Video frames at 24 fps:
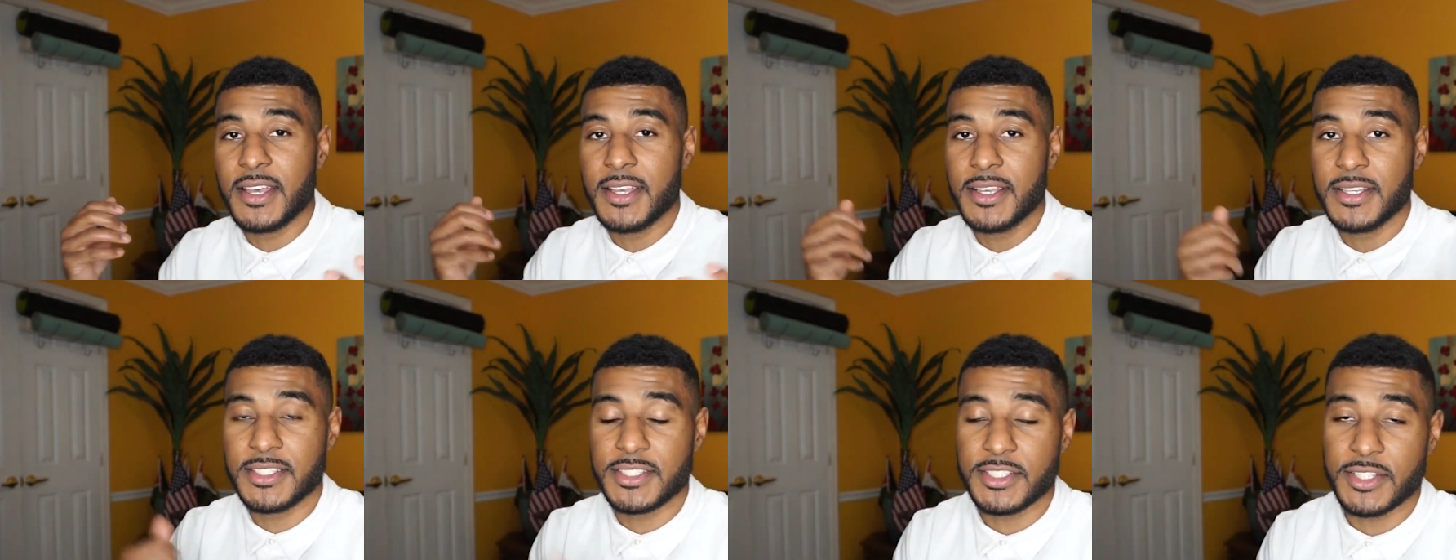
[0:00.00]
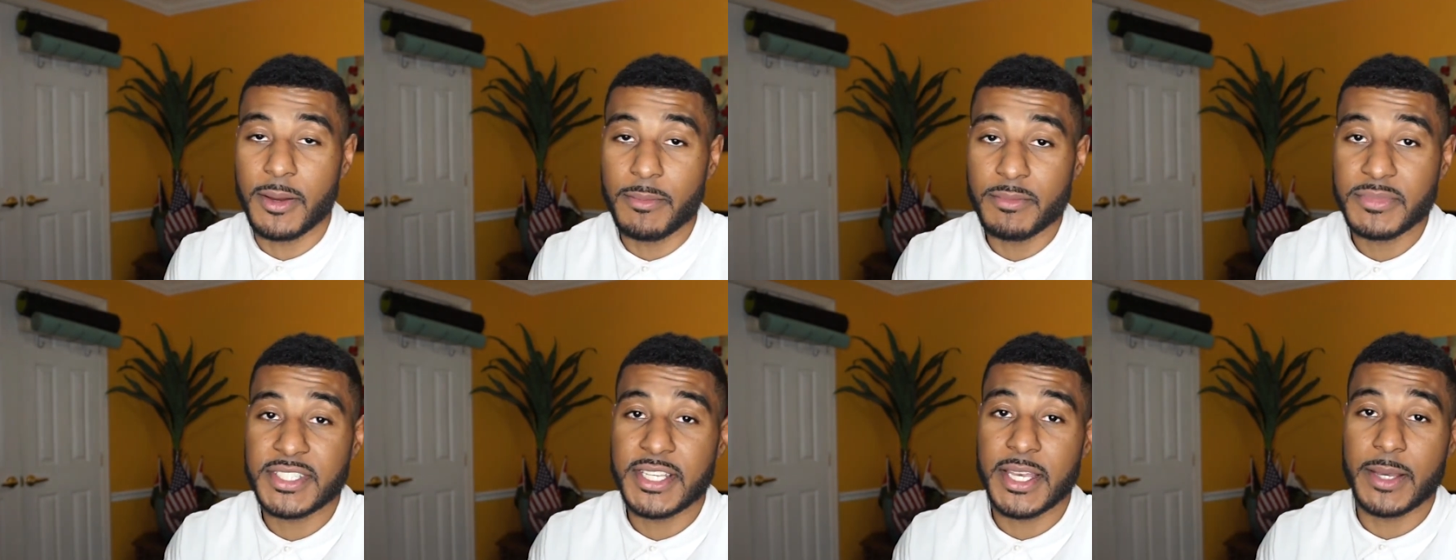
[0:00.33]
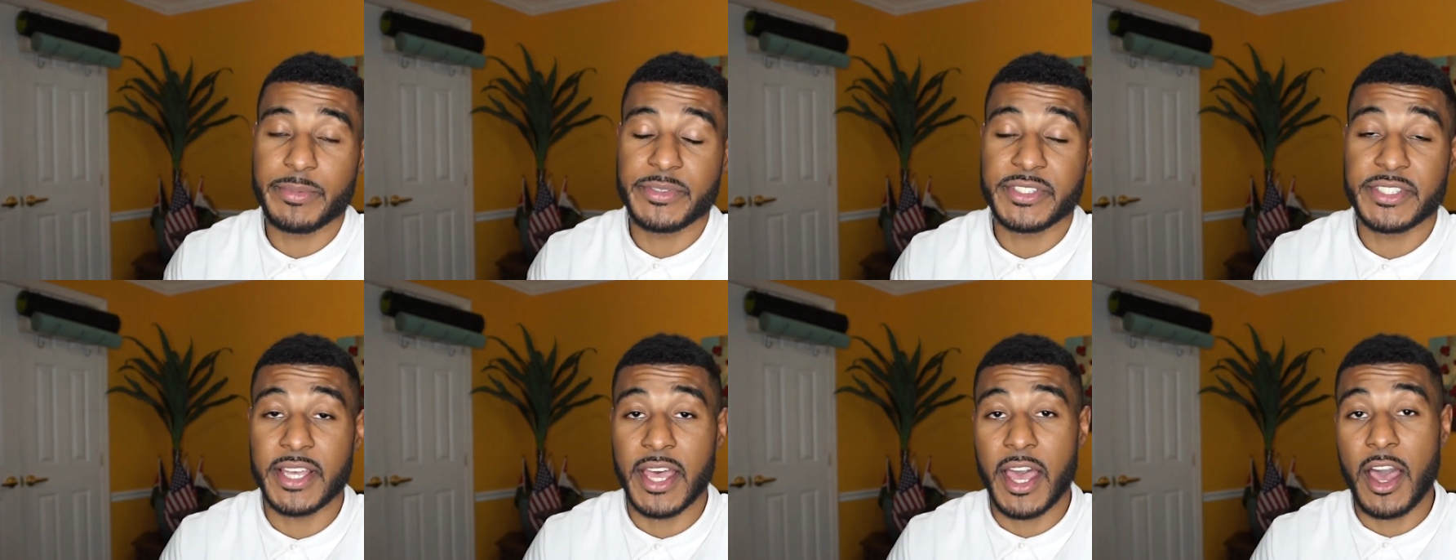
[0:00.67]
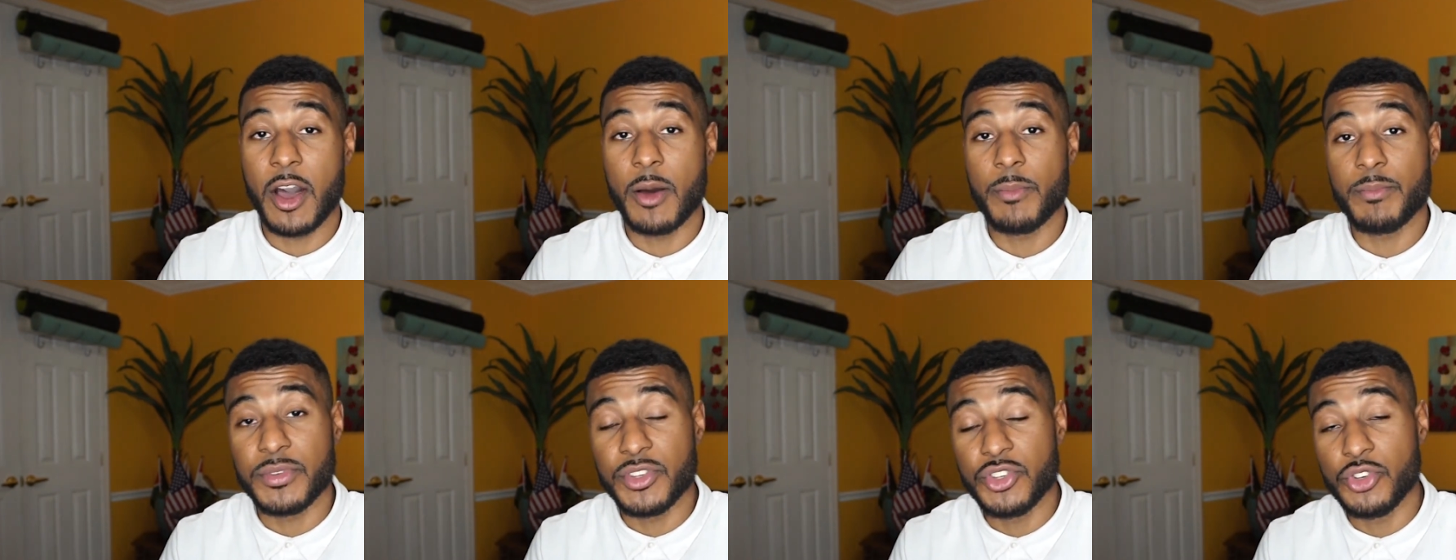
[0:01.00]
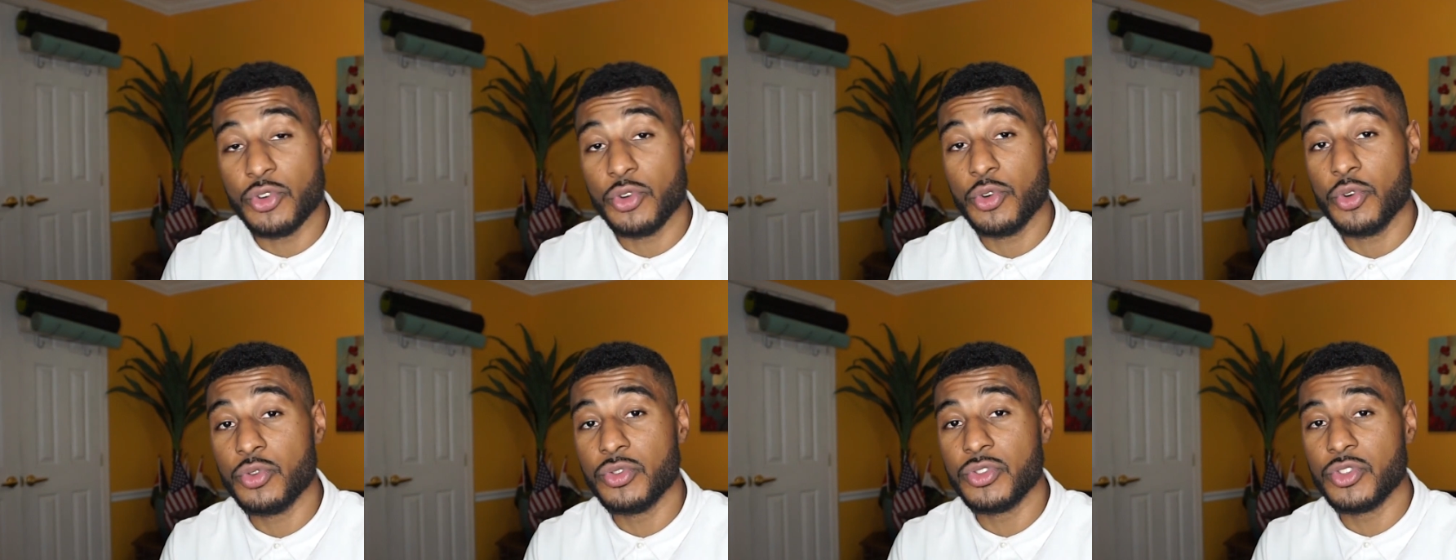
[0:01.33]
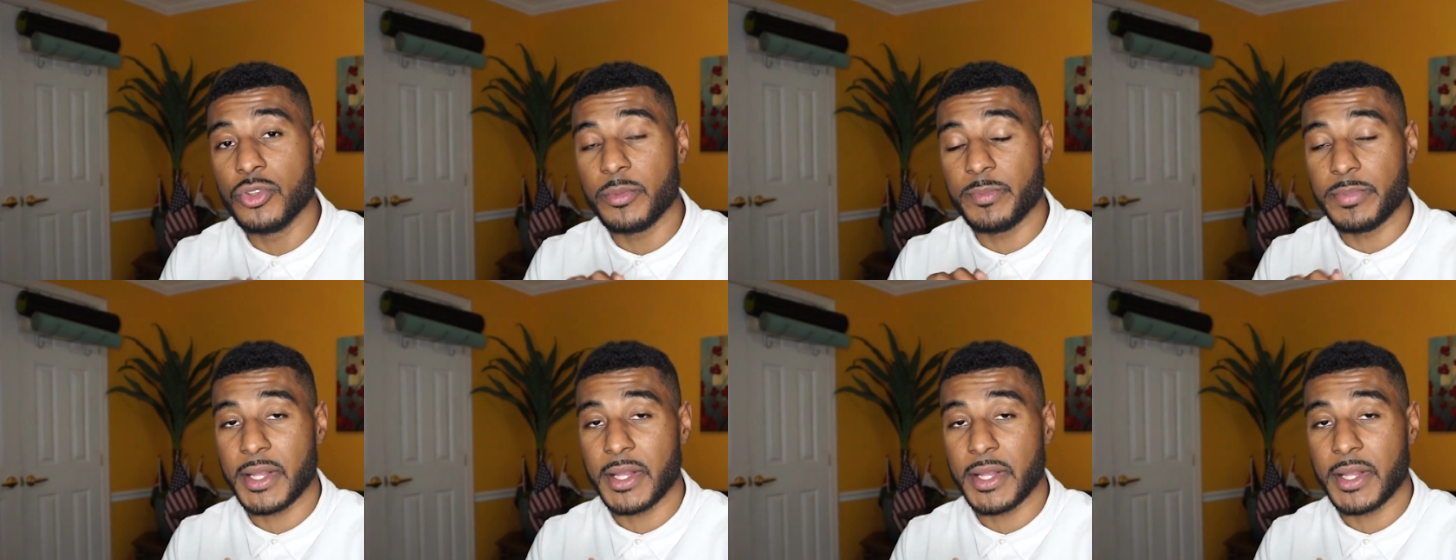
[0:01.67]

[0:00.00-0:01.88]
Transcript: Some tips to help you do